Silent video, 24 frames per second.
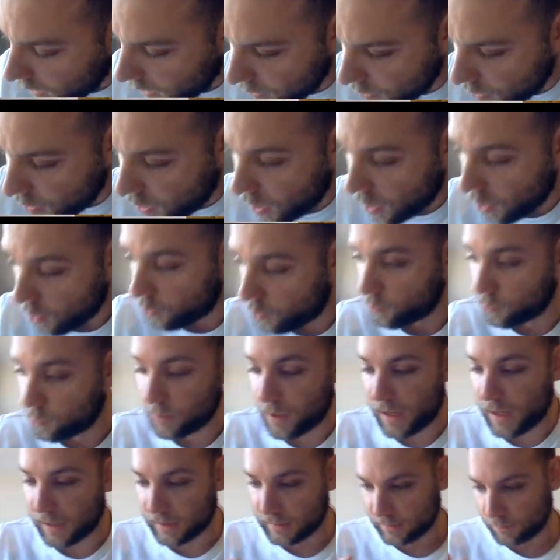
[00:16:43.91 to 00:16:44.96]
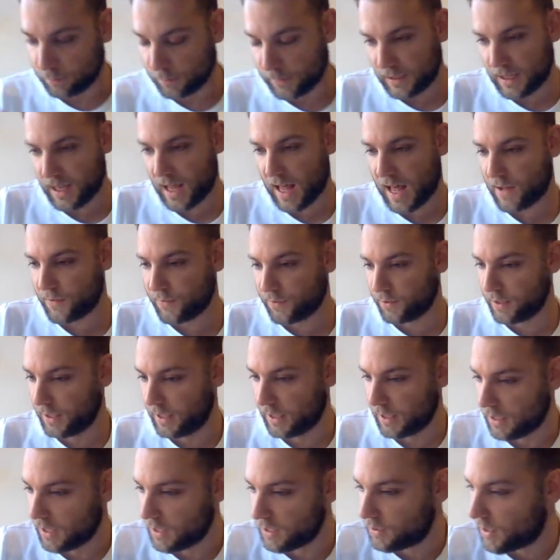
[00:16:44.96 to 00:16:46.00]
I know, right, be
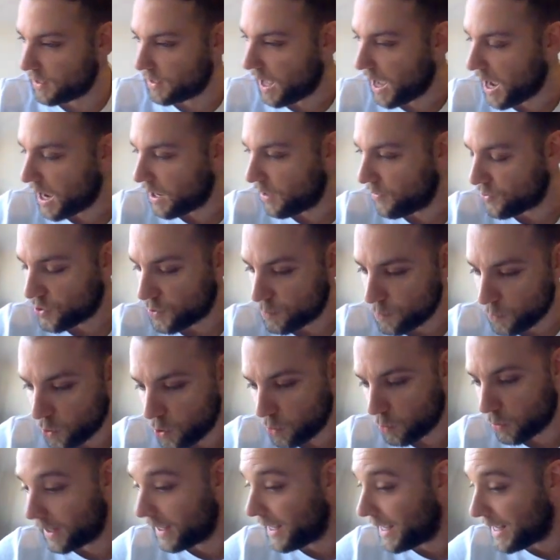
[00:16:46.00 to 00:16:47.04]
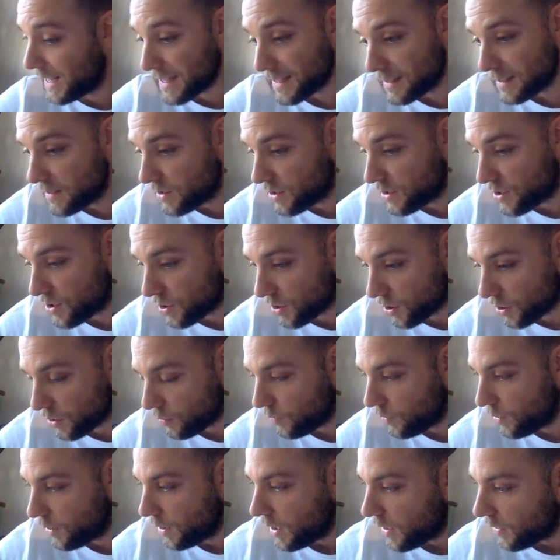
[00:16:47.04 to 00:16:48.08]
careful here. The height of the smaller one isn't
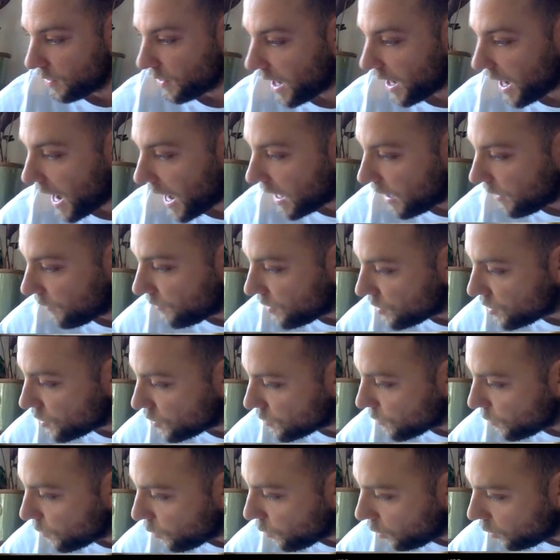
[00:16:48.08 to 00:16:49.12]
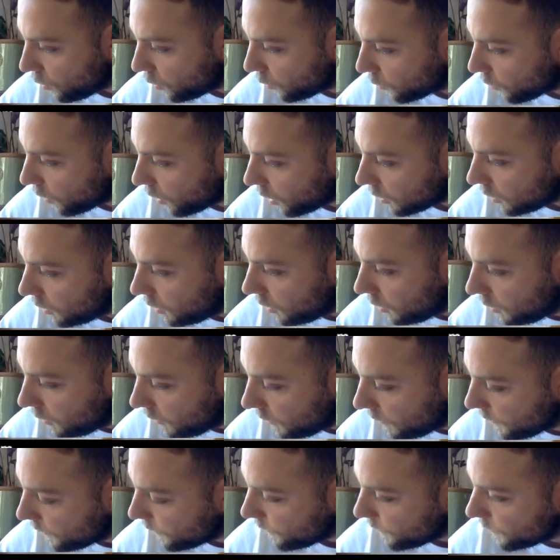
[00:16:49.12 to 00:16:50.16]
2. The height of this smaller
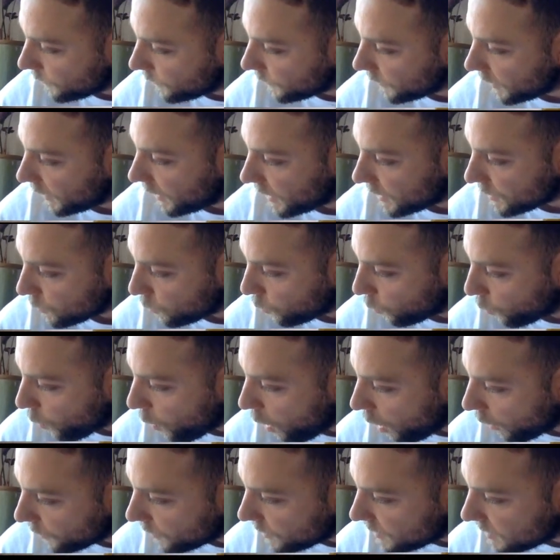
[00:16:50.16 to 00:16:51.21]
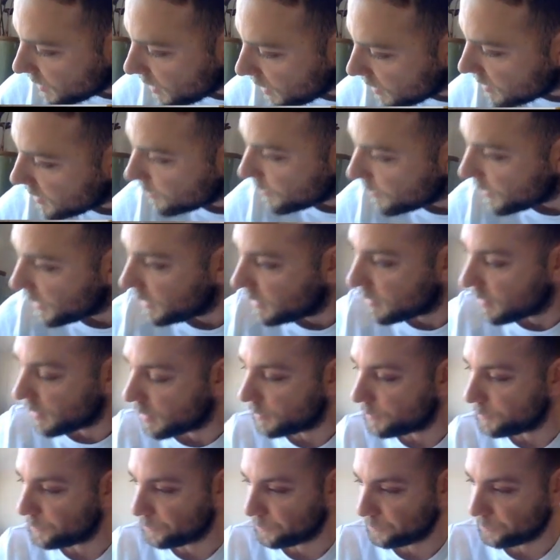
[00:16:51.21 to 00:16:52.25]
one is 1
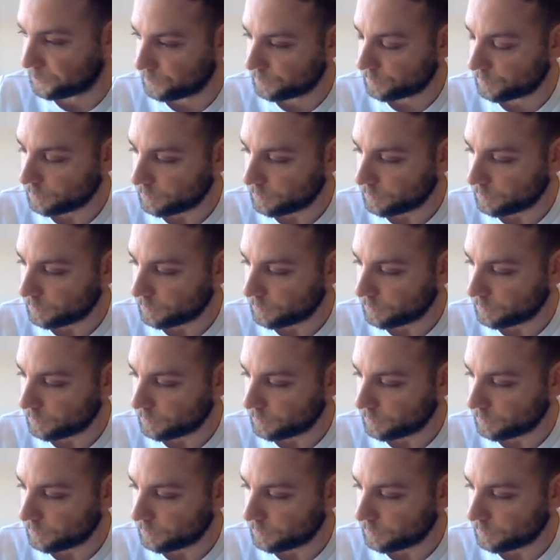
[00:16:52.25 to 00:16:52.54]
centimeter.